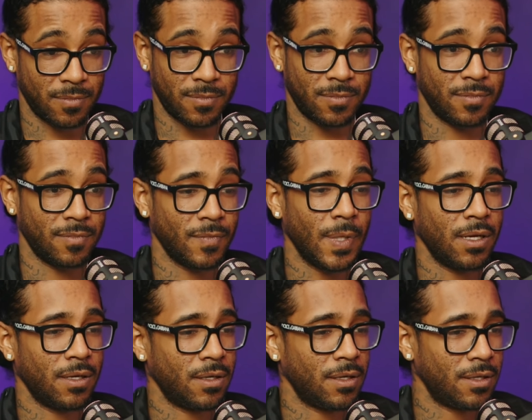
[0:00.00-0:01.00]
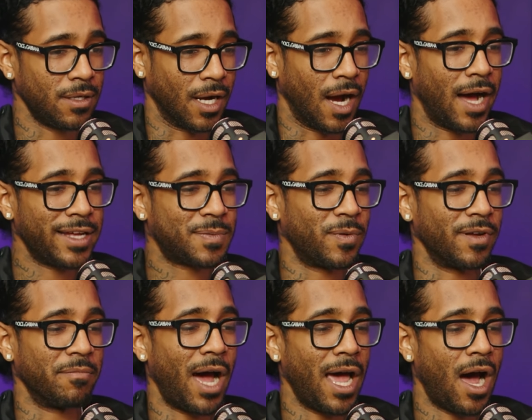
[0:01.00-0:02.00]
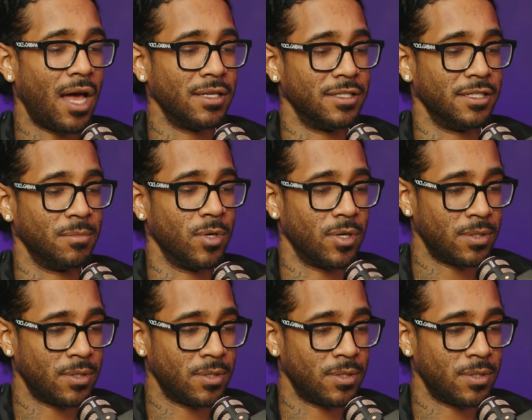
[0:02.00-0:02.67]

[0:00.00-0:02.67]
is not operating at its full gospel capacity. of biology, bro.